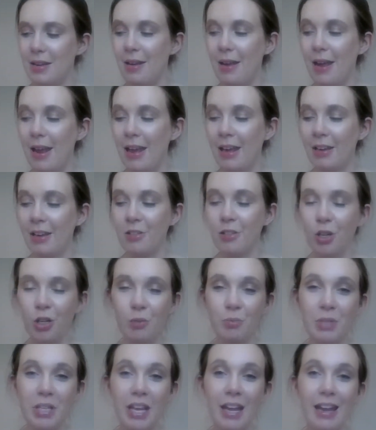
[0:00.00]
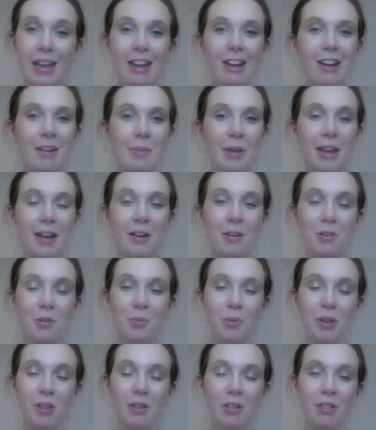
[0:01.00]
and Urban Decay coming out
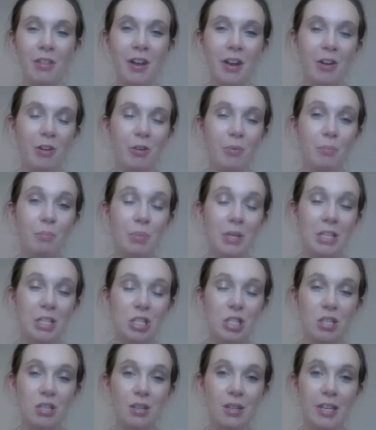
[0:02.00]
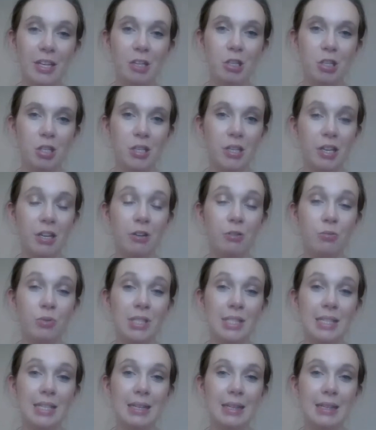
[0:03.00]
with their Beached collection, it was
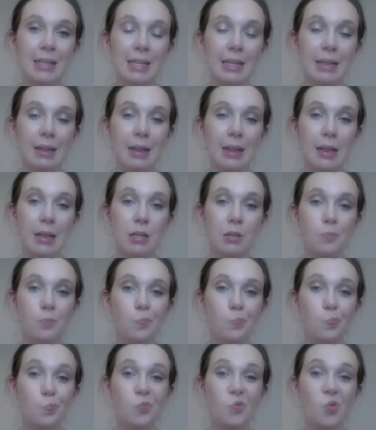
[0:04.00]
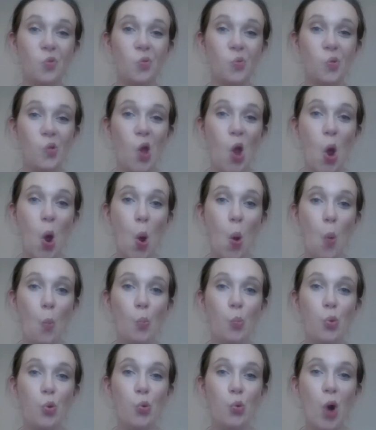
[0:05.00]
a little
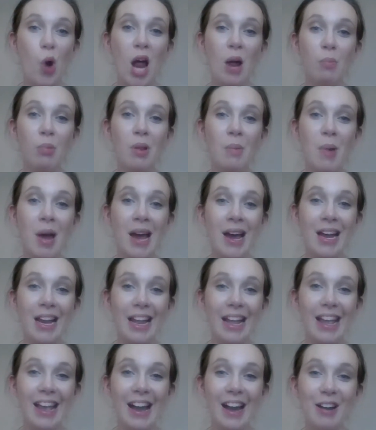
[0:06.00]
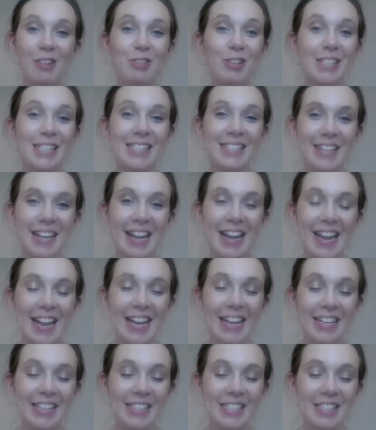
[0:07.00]
problematic, I would say.
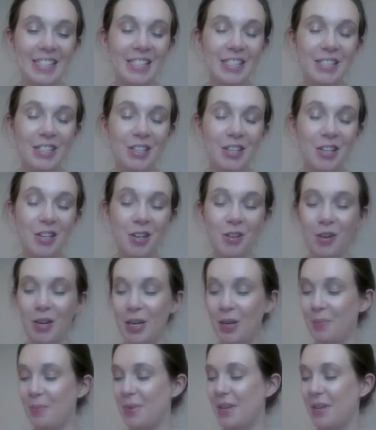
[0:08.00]
So,